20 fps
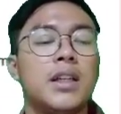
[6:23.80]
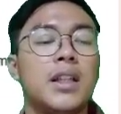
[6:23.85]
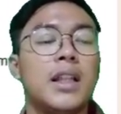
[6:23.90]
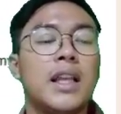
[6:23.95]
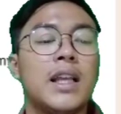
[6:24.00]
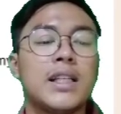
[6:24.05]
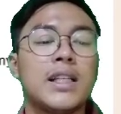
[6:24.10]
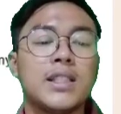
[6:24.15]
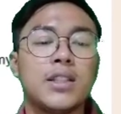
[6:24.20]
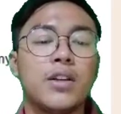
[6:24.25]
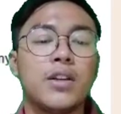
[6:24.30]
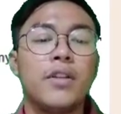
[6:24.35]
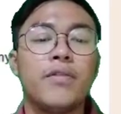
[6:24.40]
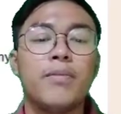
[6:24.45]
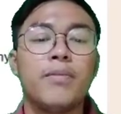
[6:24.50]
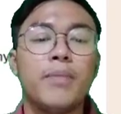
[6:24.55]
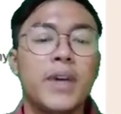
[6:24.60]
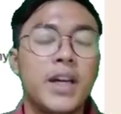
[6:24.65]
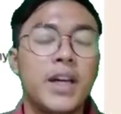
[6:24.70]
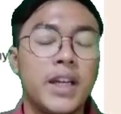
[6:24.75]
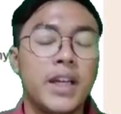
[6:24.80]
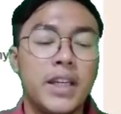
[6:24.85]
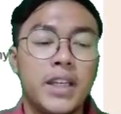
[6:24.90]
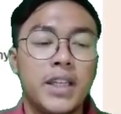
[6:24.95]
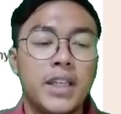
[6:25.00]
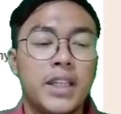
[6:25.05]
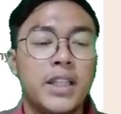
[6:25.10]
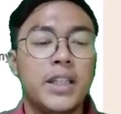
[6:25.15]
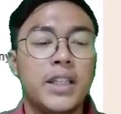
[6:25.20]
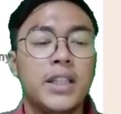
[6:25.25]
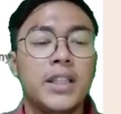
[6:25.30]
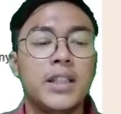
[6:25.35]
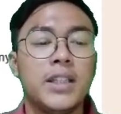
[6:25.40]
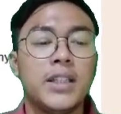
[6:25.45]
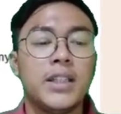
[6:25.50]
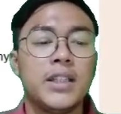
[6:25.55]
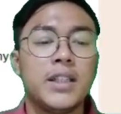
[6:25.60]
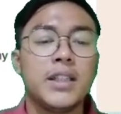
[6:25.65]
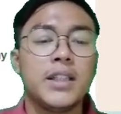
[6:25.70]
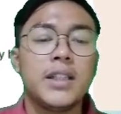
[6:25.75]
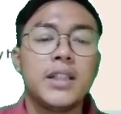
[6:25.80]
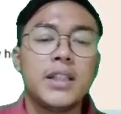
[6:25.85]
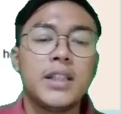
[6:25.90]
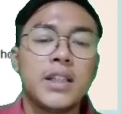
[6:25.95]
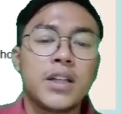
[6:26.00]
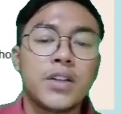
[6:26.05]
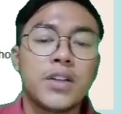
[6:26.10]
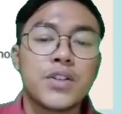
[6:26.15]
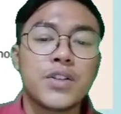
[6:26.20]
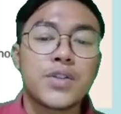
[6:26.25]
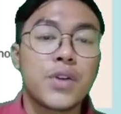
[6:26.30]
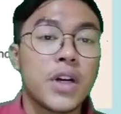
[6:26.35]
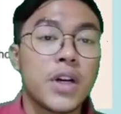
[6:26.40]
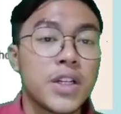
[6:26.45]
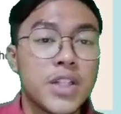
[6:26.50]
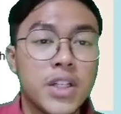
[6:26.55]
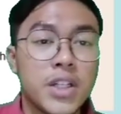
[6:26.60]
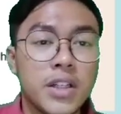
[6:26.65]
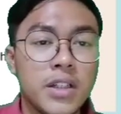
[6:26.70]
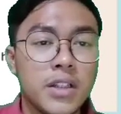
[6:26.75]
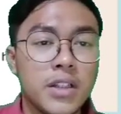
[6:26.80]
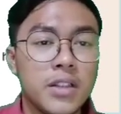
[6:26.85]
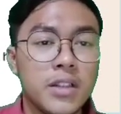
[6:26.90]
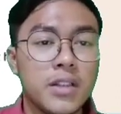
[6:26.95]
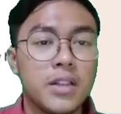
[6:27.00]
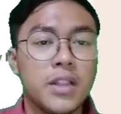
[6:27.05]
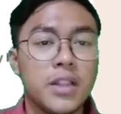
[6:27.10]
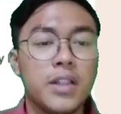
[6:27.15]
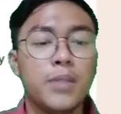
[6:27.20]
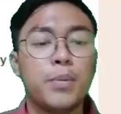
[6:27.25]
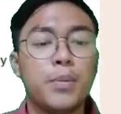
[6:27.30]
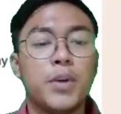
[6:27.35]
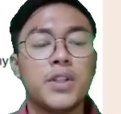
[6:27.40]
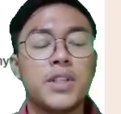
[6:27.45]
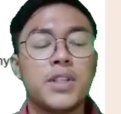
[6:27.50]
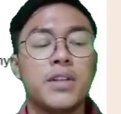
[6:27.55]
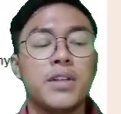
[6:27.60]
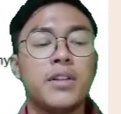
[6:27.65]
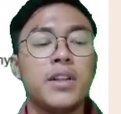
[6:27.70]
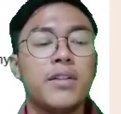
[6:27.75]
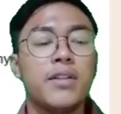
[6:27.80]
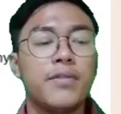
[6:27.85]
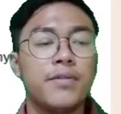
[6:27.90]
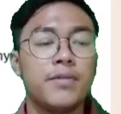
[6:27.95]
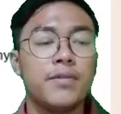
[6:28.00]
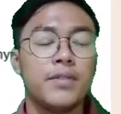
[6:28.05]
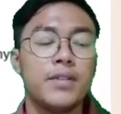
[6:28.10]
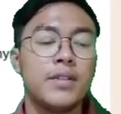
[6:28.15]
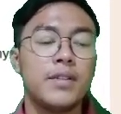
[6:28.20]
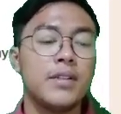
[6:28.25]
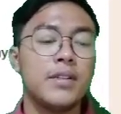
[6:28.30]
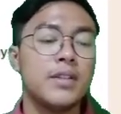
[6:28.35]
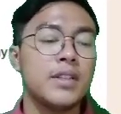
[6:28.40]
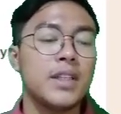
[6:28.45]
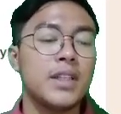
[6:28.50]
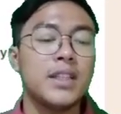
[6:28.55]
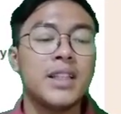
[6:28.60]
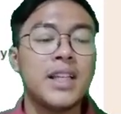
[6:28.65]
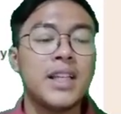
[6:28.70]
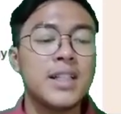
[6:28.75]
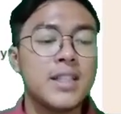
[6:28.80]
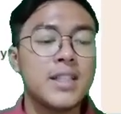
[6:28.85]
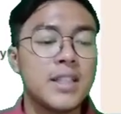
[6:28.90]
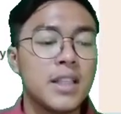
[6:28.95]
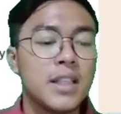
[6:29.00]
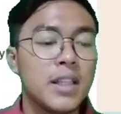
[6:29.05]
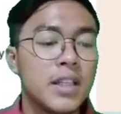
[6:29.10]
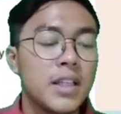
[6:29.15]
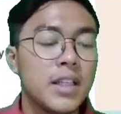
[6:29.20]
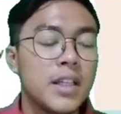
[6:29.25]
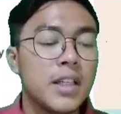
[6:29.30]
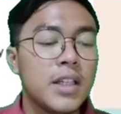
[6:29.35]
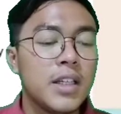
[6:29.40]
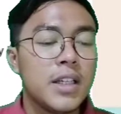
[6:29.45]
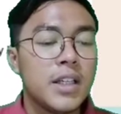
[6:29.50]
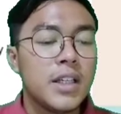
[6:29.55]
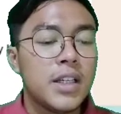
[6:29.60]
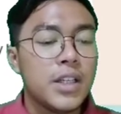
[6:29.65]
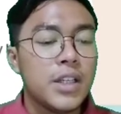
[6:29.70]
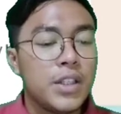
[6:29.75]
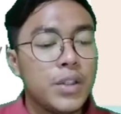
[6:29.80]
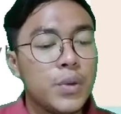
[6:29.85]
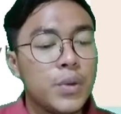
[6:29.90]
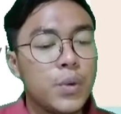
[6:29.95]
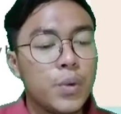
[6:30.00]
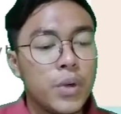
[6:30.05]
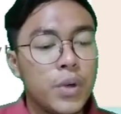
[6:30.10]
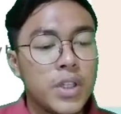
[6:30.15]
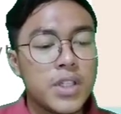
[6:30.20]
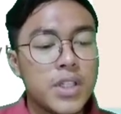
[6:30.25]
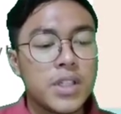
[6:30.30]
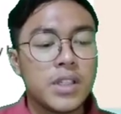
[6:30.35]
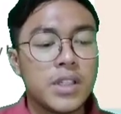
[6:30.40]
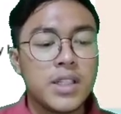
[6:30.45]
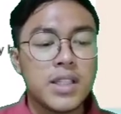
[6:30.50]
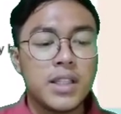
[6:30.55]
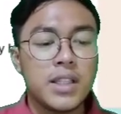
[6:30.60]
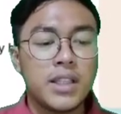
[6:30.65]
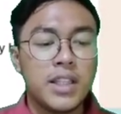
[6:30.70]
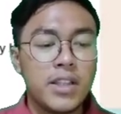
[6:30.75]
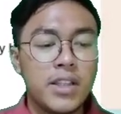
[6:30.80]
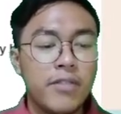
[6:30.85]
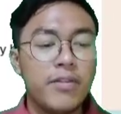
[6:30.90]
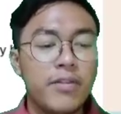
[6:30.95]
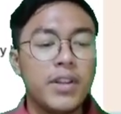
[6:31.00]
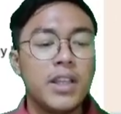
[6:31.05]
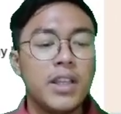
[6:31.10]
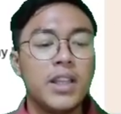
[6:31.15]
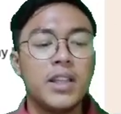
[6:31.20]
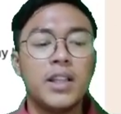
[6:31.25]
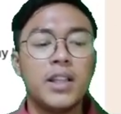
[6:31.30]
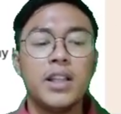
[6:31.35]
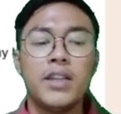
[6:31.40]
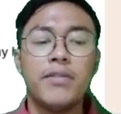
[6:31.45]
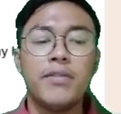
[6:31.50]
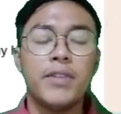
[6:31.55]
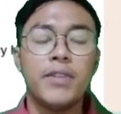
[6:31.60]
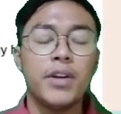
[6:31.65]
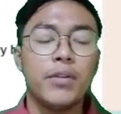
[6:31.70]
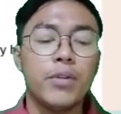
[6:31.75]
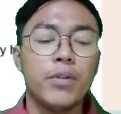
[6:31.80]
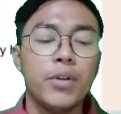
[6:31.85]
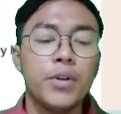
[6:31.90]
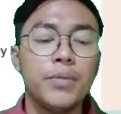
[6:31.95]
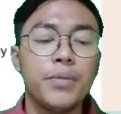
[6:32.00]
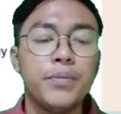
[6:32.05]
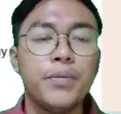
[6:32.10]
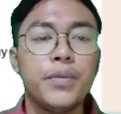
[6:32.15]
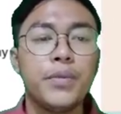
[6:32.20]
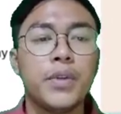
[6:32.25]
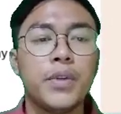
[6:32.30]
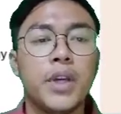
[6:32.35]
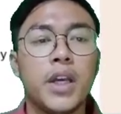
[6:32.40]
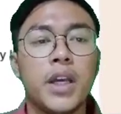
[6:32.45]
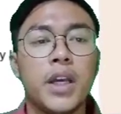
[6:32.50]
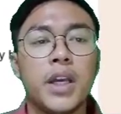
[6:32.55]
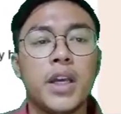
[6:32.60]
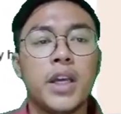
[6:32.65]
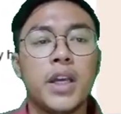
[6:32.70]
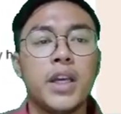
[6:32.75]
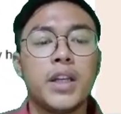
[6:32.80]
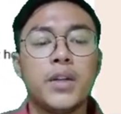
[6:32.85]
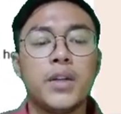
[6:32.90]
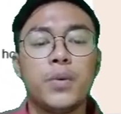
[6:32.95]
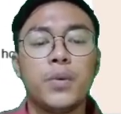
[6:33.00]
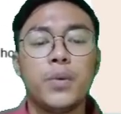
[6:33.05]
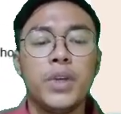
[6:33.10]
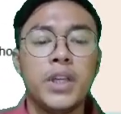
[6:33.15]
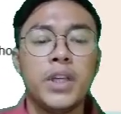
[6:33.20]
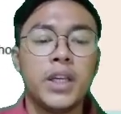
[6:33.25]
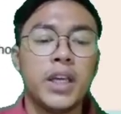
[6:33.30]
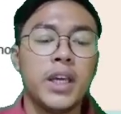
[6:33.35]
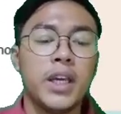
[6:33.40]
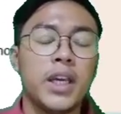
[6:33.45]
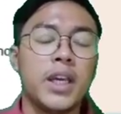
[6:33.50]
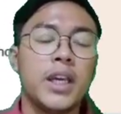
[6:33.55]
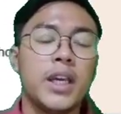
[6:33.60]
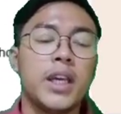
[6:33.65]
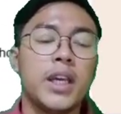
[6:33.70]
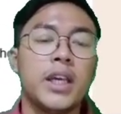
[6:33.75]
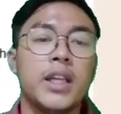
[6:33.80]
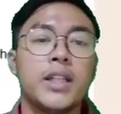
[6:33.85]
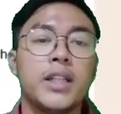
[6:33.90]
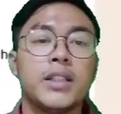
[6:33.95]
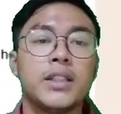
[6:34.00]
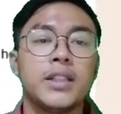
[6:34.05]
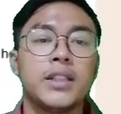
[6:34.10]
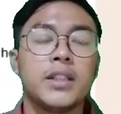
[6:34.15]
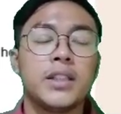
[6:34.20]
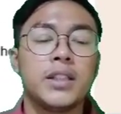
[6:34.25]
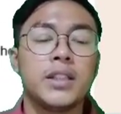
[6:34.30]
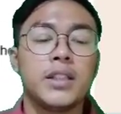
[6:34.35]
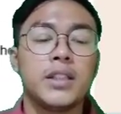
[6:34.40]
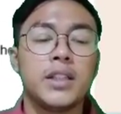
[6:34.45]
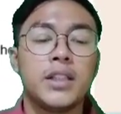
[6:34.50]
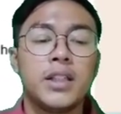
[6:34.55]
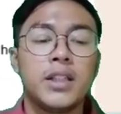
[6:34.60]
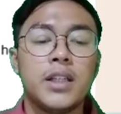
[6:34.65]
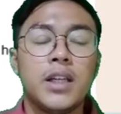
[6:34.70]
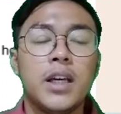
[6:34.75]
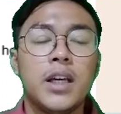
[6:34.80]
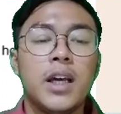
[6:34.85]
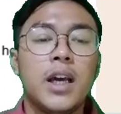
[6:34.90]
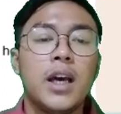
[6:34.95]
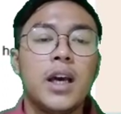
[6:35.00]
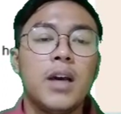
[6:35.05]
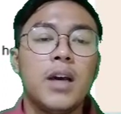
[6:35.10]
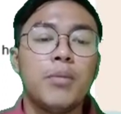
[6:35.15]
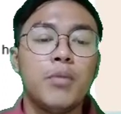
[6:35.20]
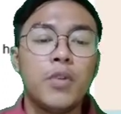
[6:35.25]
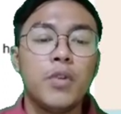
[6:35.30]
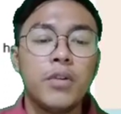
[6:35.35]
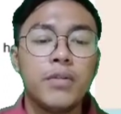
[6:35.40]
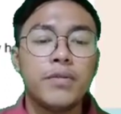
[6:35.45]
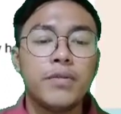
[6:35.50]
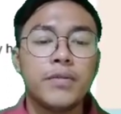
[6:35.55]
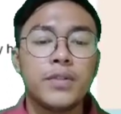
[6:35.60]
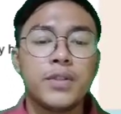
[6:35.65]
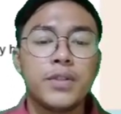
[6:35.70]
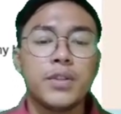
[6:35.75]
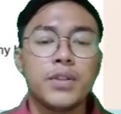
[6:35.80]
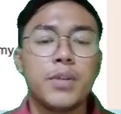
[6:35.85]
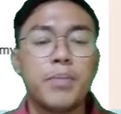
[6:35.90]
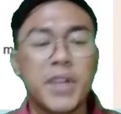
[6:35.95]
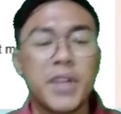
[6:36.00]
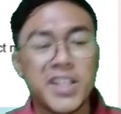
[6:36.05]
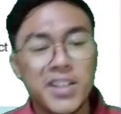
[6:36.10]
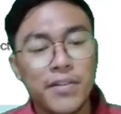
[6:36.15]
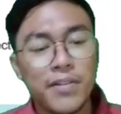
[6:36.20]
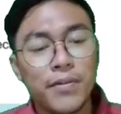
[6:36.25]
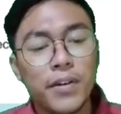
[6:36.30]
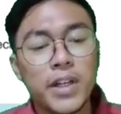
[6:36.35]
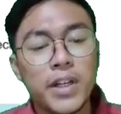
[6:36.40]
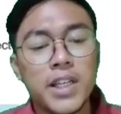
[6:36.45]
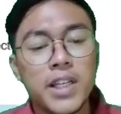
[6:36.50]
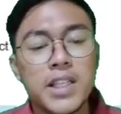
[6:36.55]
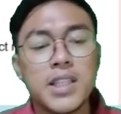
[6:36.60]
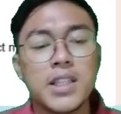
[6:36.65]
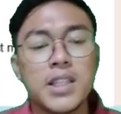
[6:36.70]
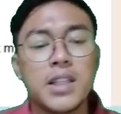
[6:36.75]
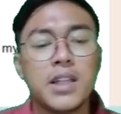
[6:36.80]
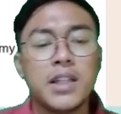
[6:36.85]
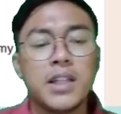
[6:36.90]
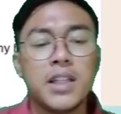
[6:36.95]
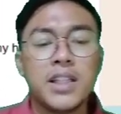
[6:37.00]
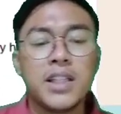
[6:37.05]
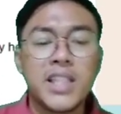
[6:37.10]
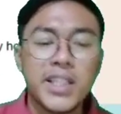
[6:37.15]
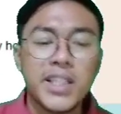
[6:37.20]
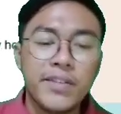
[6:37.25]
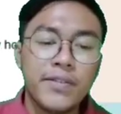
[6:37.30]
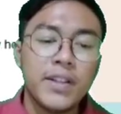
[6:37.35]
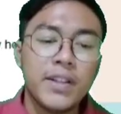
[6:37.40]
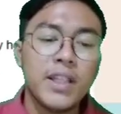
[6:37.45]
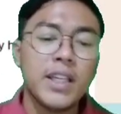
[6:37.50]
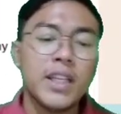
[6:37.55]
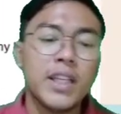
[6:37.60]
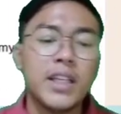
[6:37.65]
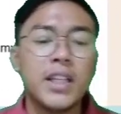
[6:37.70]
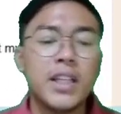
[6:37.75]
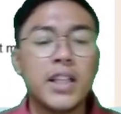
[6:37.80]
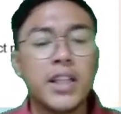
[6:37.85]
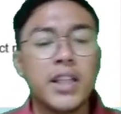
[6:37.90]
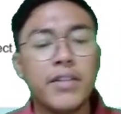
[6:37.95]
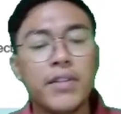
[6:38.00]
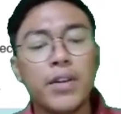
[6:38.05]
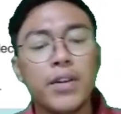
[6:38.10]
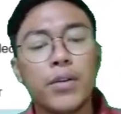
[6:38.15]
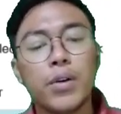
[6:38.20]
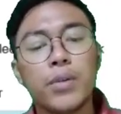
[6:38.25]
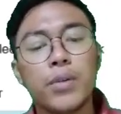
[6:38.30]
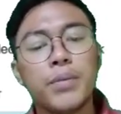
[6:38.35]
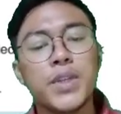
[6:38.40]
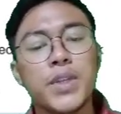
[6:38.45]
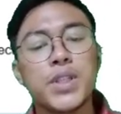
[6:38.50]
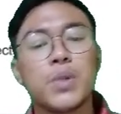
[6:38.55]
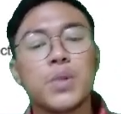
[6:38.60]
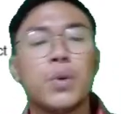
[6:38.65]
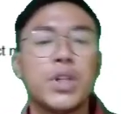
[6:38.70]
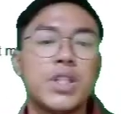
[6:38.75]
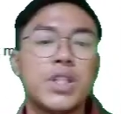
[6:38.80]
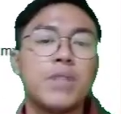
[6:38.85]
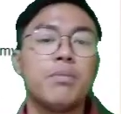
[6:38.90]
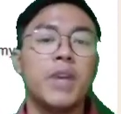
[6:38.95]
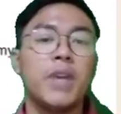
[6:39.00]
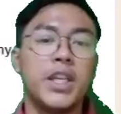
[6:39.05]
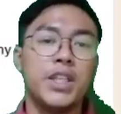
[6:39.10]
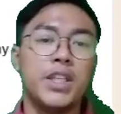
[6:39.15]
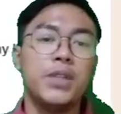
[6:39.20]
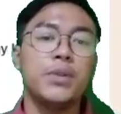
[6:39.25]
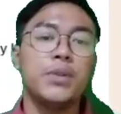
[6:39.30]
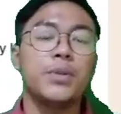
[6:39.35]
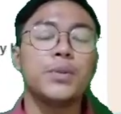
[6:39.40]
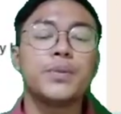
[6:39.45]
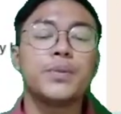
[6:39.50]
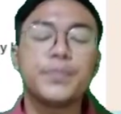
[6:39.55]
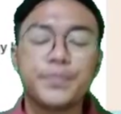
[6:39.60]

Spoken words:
last of my construction in the positive sentence. You watch the TV in the living room, and we can move to the passive voice. The TV in the living room is watched by you.